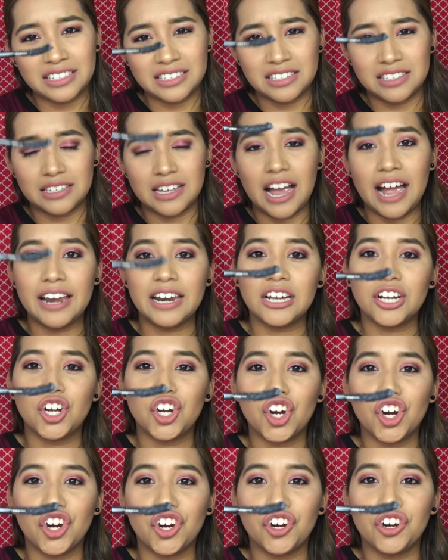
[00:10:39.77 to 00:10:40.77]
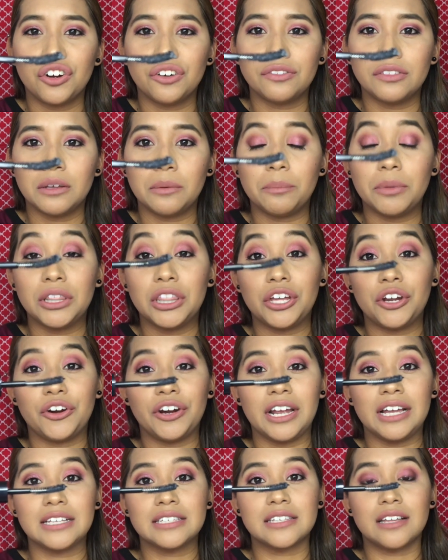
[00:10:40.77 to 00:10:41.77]
It's kind of curved, but
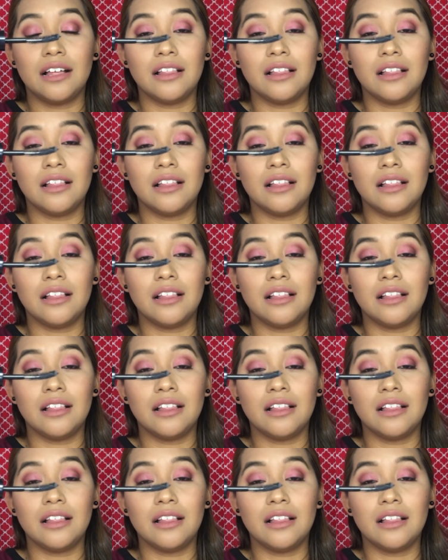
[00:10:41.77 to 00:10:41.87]
there is